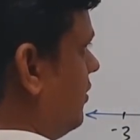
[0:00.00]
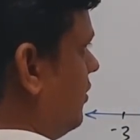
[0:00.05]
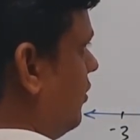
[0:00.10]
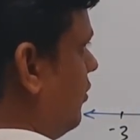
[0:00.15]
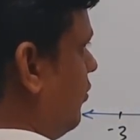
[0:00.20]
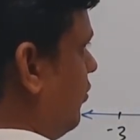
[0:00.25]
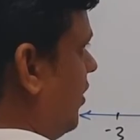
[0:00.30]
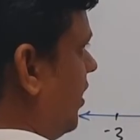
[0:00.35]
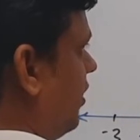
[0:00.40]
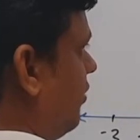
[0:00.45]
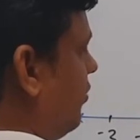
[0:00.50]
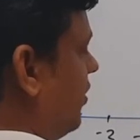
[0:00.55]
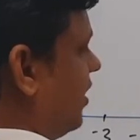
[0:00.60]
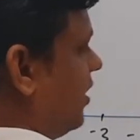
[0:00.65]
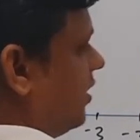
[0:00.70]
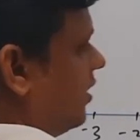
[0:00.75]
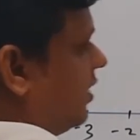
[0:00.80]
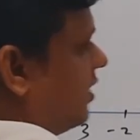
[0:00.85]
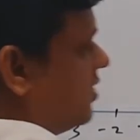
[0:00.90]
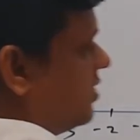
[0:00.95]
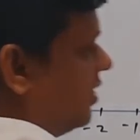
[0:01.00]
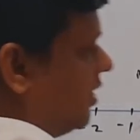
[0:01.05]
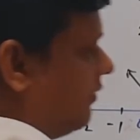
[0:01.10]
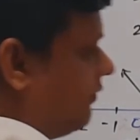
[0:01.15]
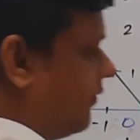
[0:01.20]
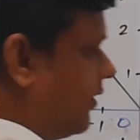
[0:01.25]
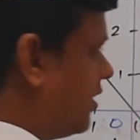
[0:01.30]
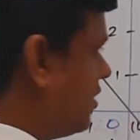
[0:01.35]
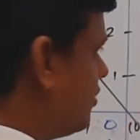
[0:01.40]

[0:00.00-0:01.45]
1, 1 is in first